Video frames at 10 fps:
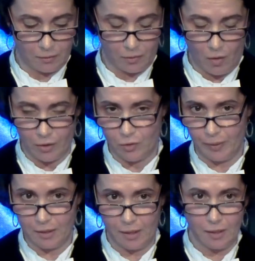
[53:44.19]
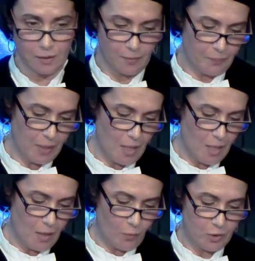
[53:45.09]
College Maastricht,
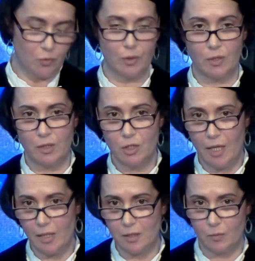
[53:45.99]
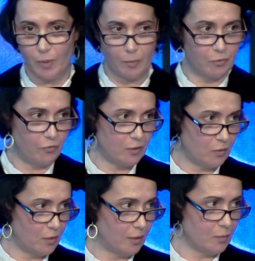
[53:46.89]
which was initiated by
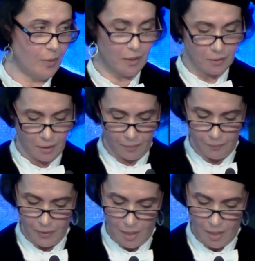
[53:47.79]
Professor Hans Marse